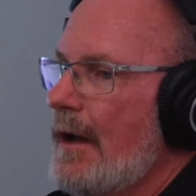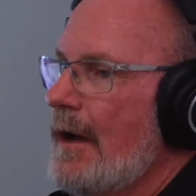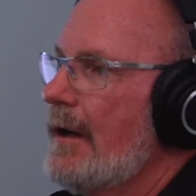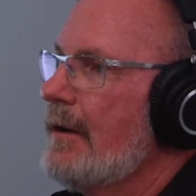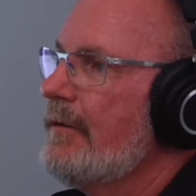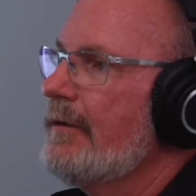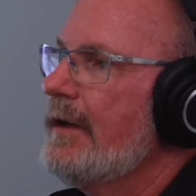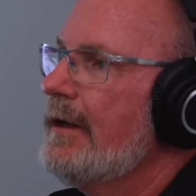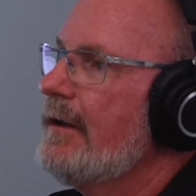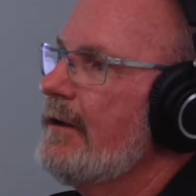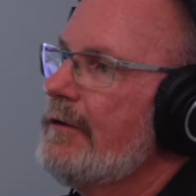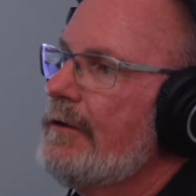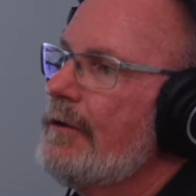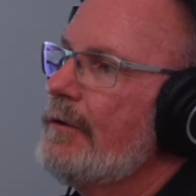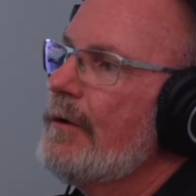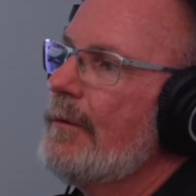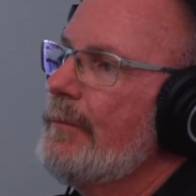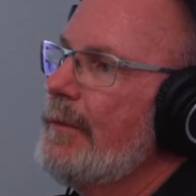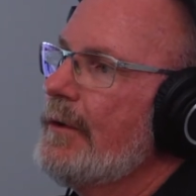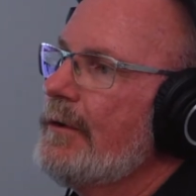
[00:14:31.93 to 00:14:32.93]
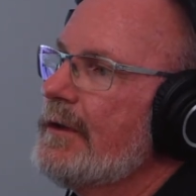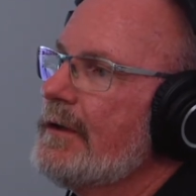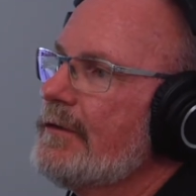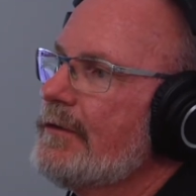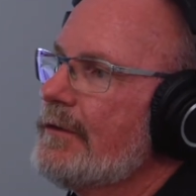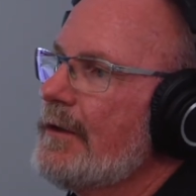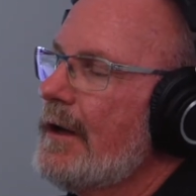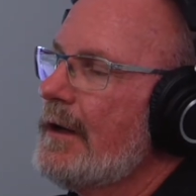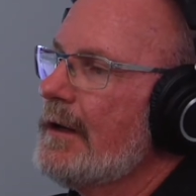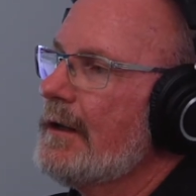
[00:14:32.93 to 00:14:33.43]
I don't need to do a million
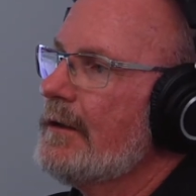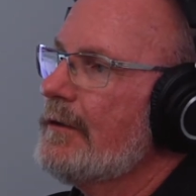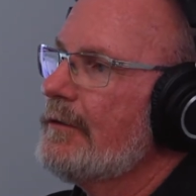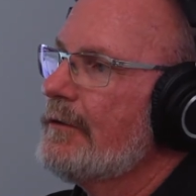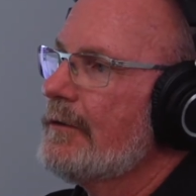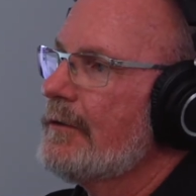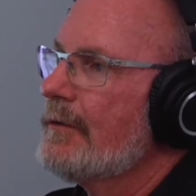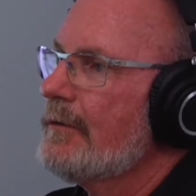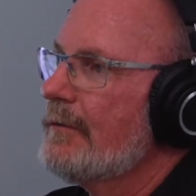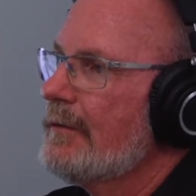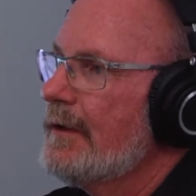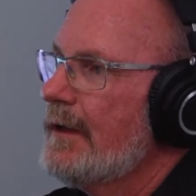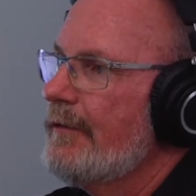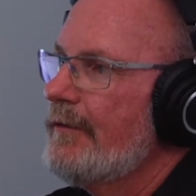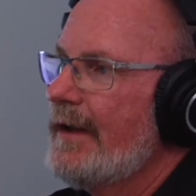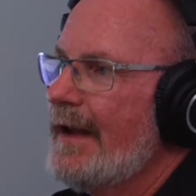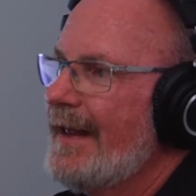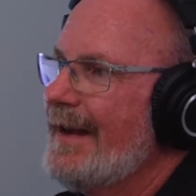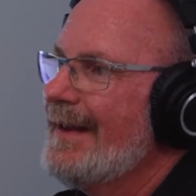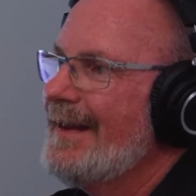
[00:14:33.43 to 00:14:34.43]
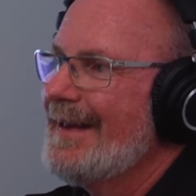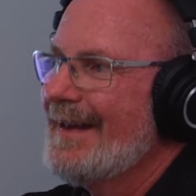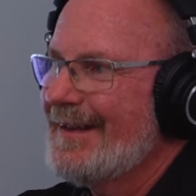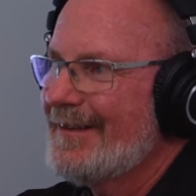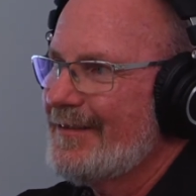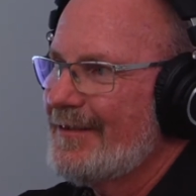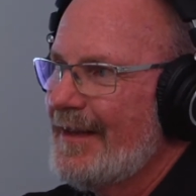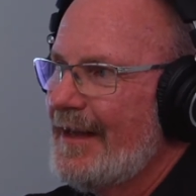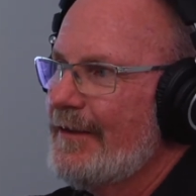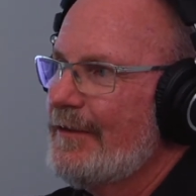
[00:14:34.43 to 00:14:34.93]
studies or even any
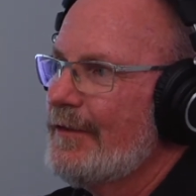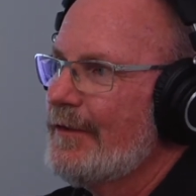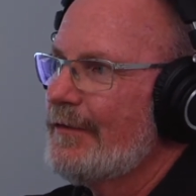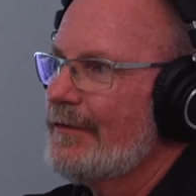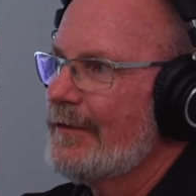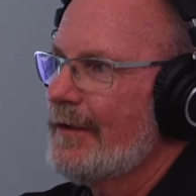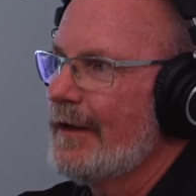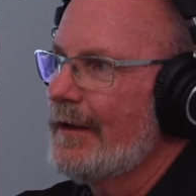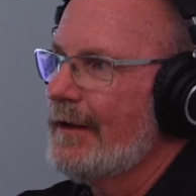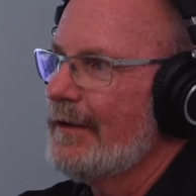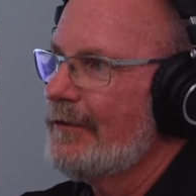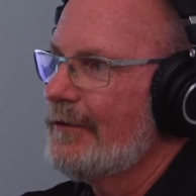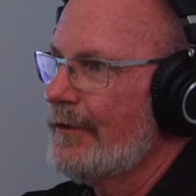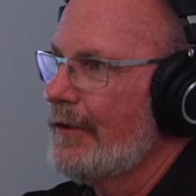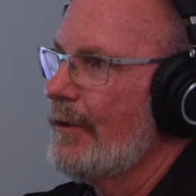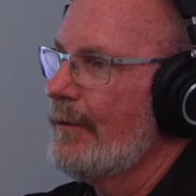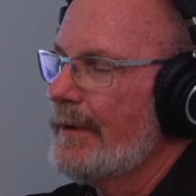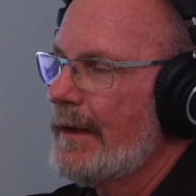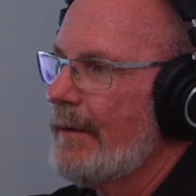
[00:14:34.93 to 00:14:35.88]
extensive studies to go,